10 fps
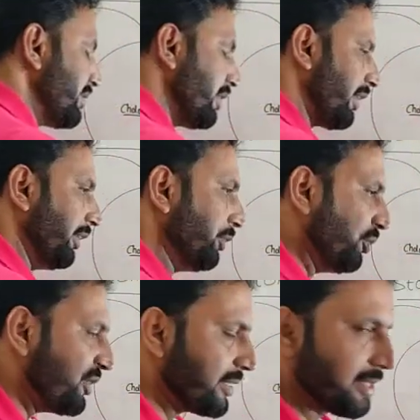acid
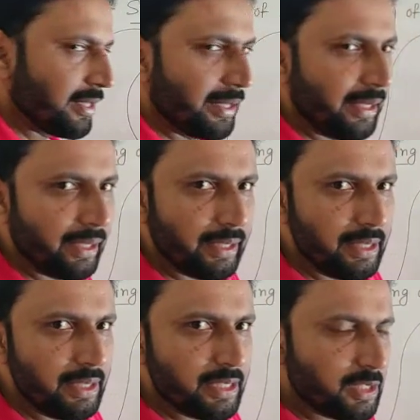continuously
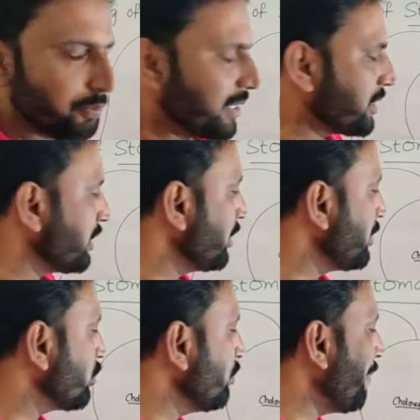splitting
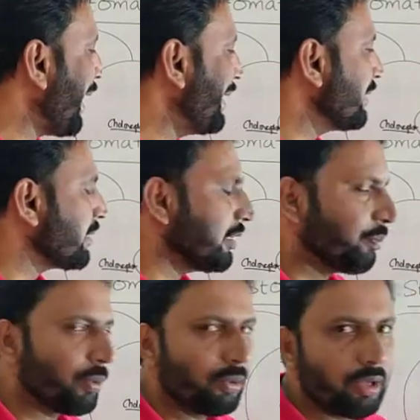into malate
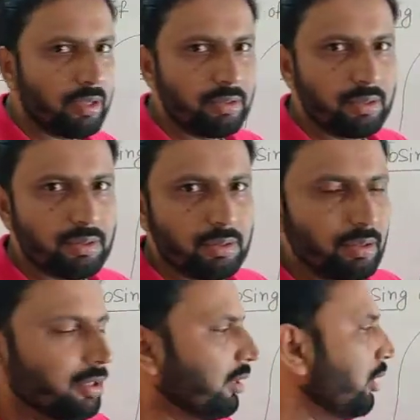and protons.
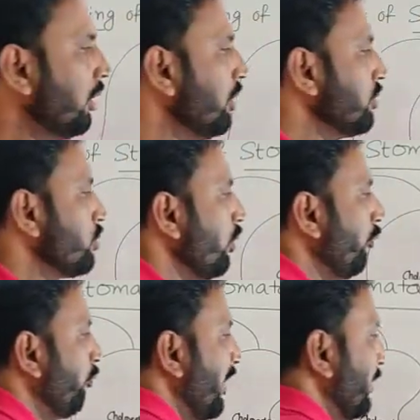So